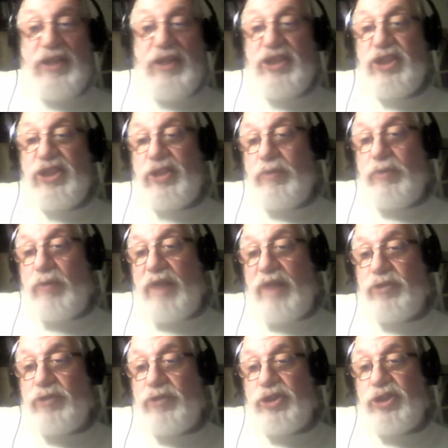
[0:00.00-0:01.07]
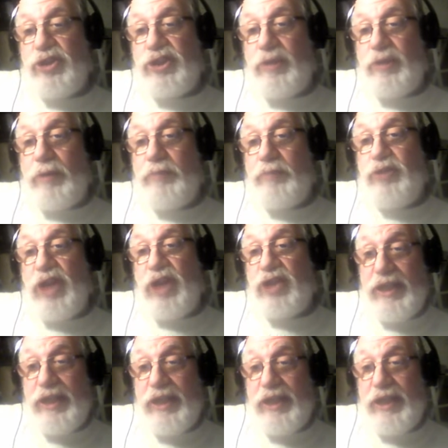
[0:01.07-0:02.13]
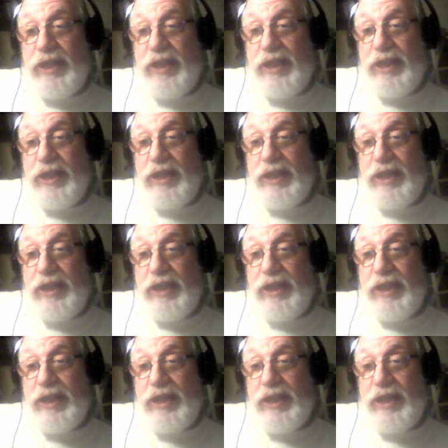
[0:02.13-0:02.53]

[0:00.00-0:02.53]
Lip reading: This is in reference to some objections I